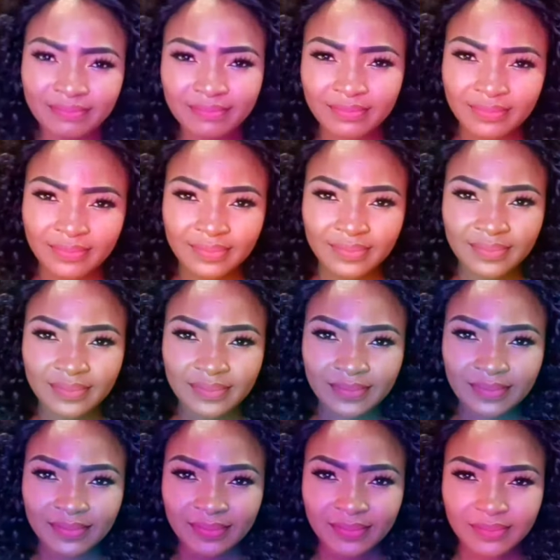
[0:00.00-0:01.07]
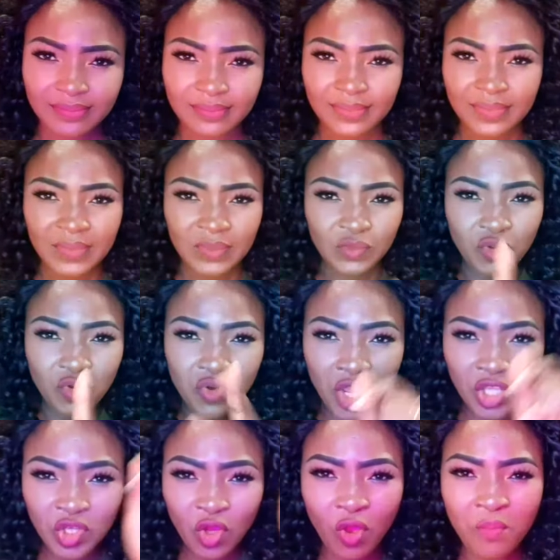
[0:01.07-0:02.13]
Do not compare.
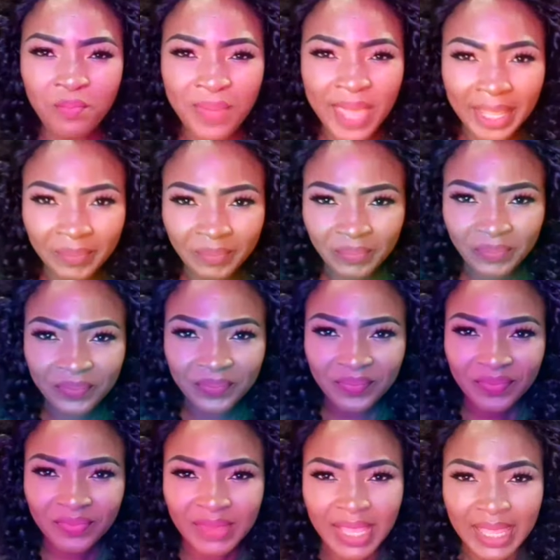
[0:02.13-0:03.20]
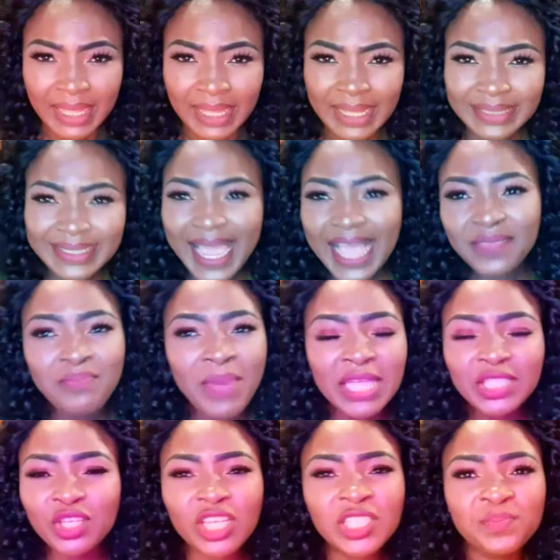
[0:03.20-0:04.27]
That may just be for the camera.
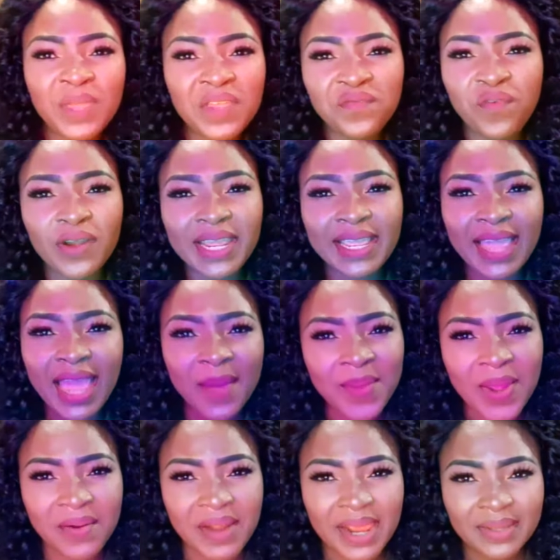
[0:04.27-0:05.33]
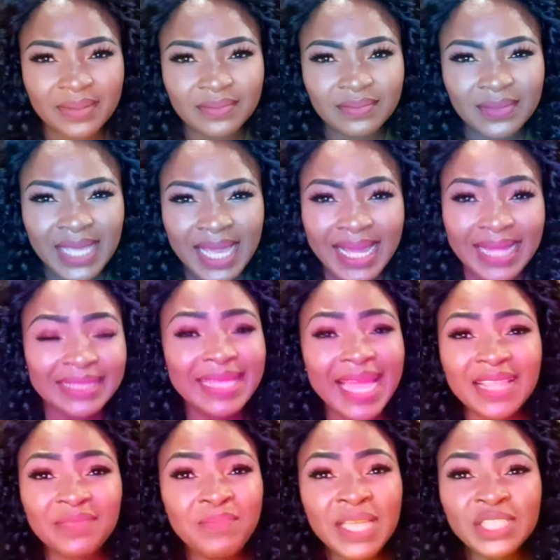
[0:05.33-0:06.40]
That may just be for
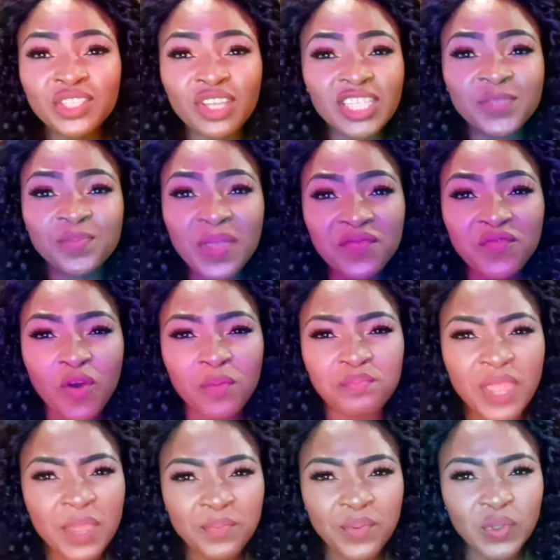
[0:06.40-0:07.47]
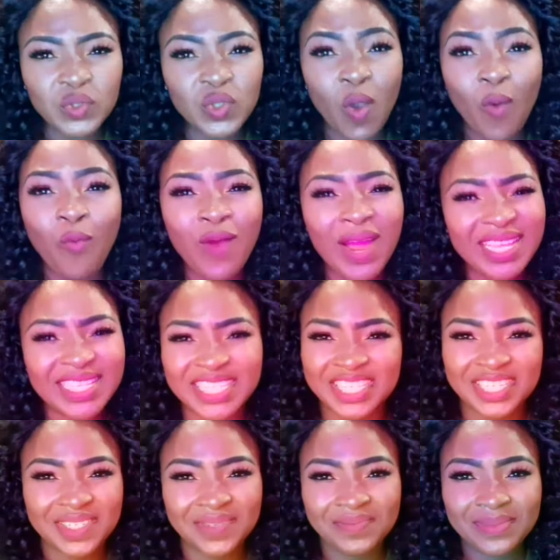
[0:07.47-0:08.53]
people to watch. That is a
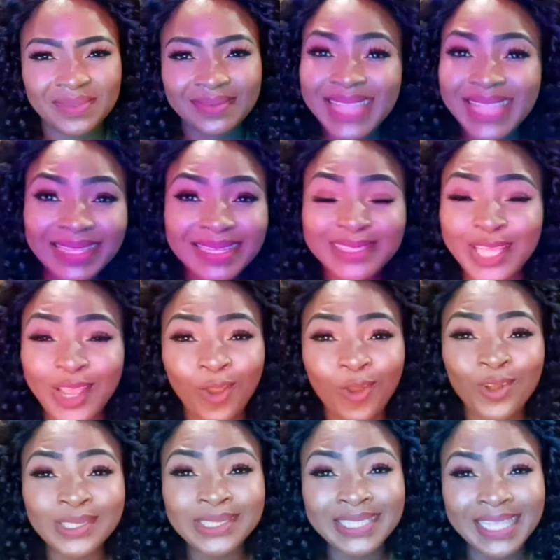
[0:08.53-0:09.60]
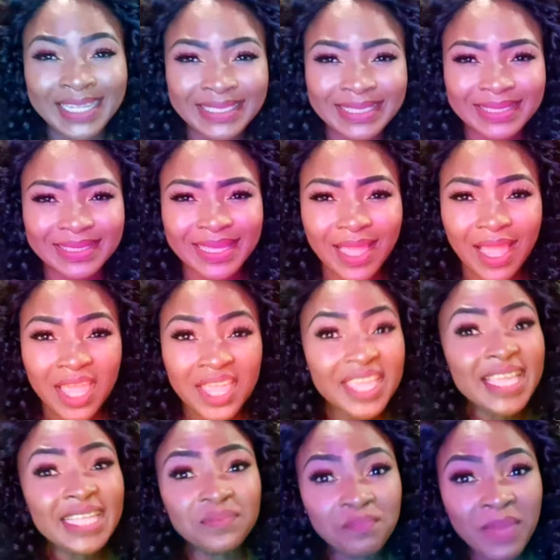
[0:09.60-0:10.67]
content. It may
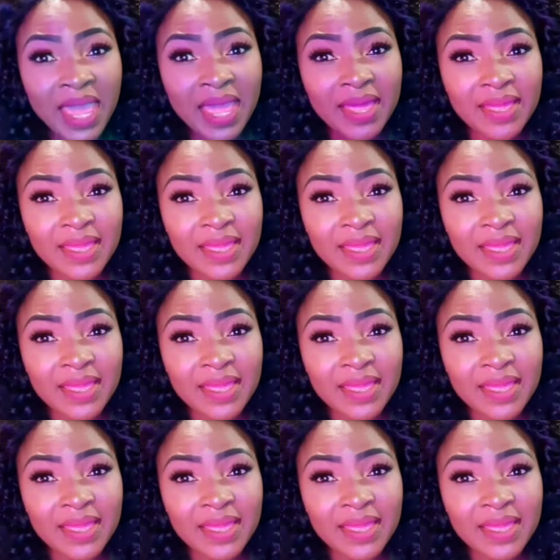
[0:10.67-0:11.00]
not be.